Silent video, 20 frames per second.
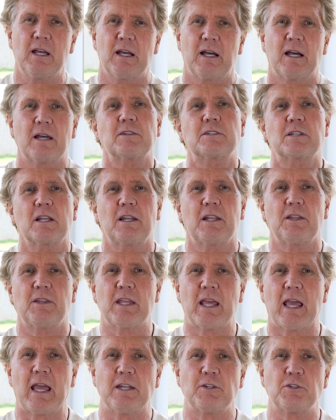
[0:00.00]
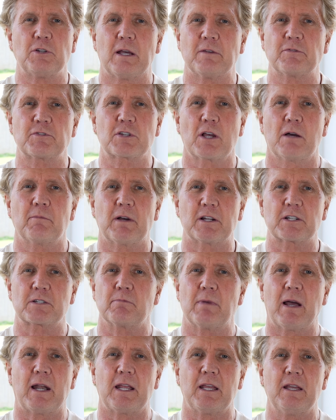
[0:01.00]
until in the end you have so much
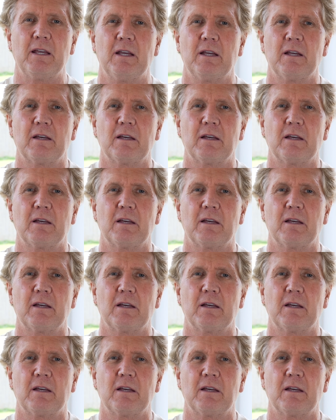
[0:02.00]
money